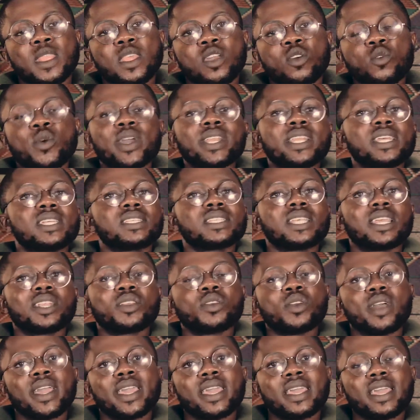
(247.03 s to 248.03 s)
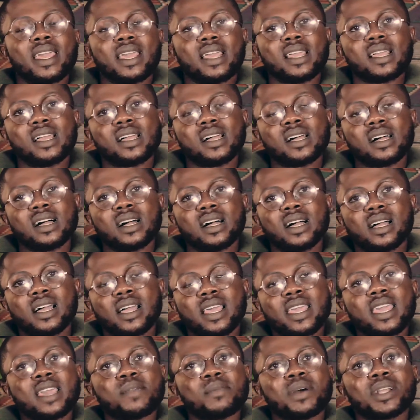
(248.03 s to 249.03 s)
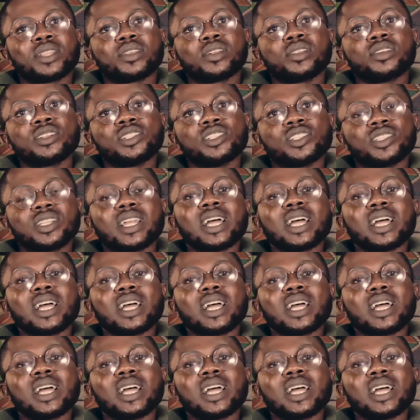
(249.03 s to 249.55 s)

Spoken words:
When they said you are a hematologist,